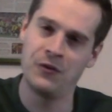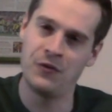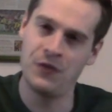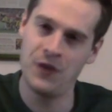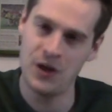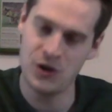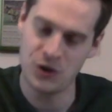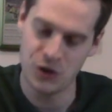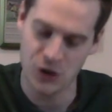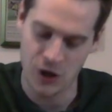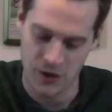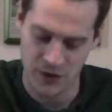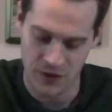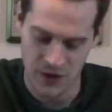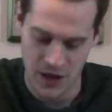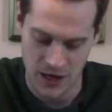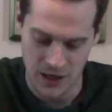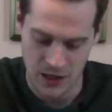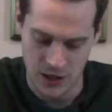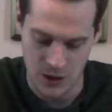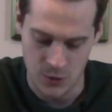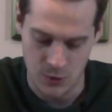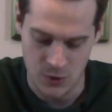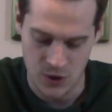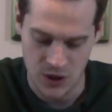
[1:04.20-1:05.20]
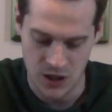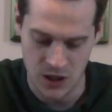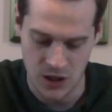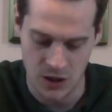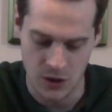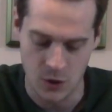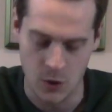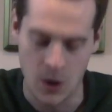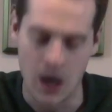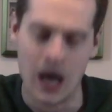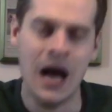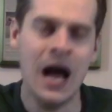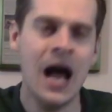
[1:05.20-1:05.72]
Fish. A thank you to
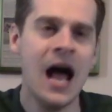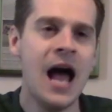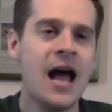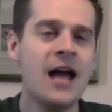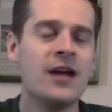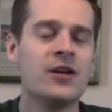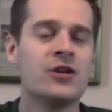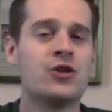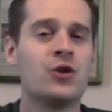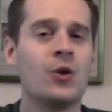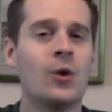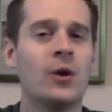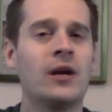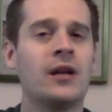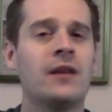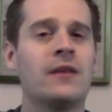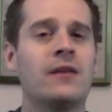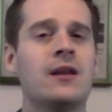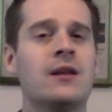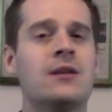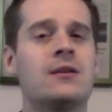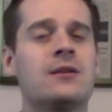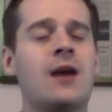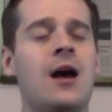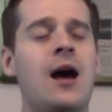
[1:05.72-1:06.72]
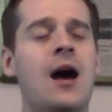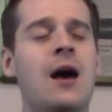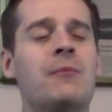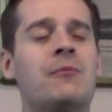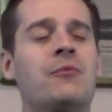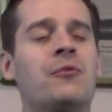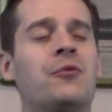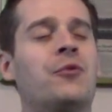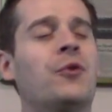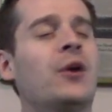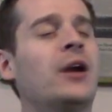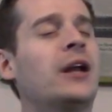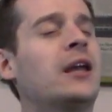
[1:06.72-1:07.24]
you. And joining the Tom
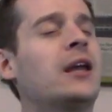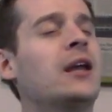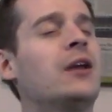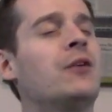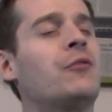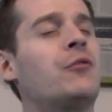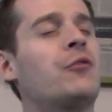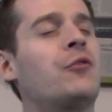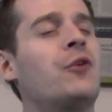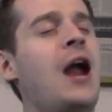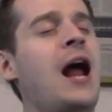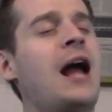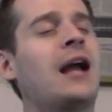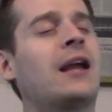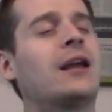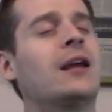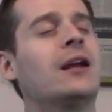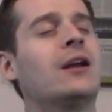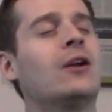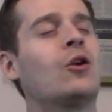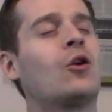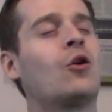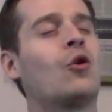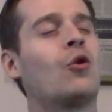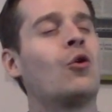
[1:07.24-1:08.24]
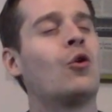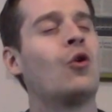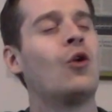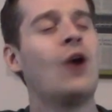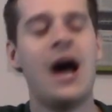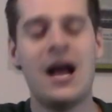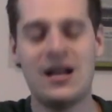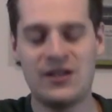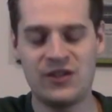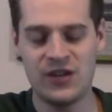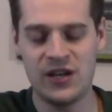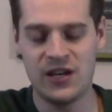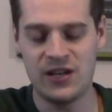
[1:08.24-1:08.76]
Frickin' Frackin'
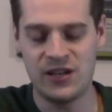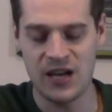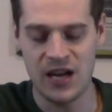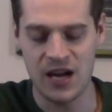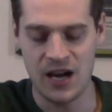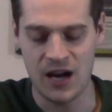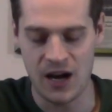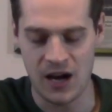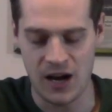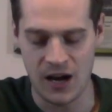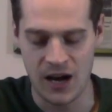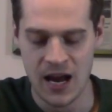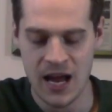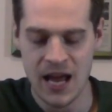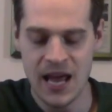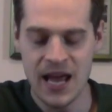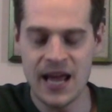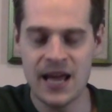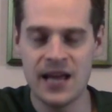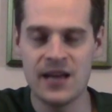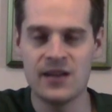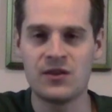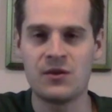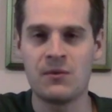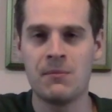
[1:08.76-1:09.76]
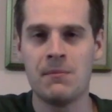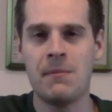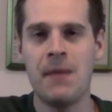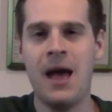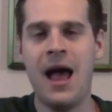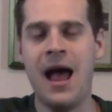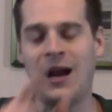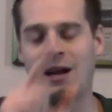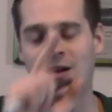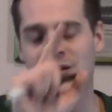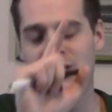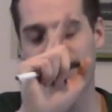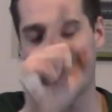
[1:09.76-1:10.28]
Grossi tier is
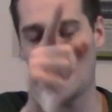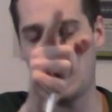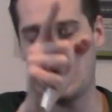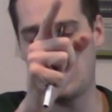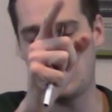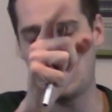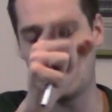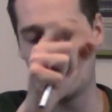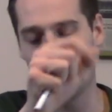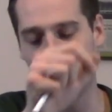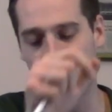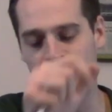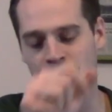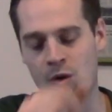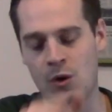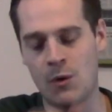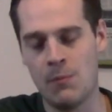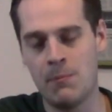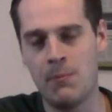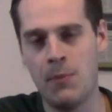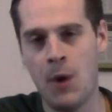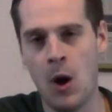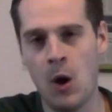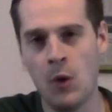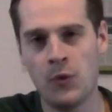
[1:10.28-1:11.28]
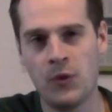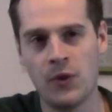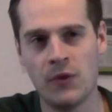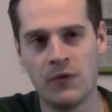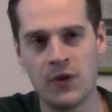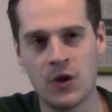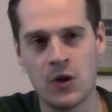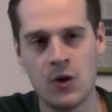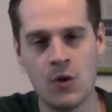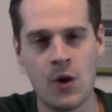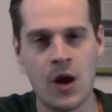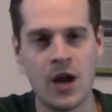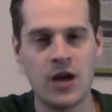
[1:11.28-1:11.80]
Max. Thank you to both of
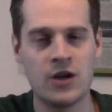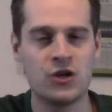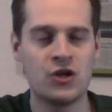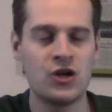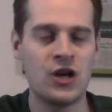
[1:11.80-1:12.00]
you, and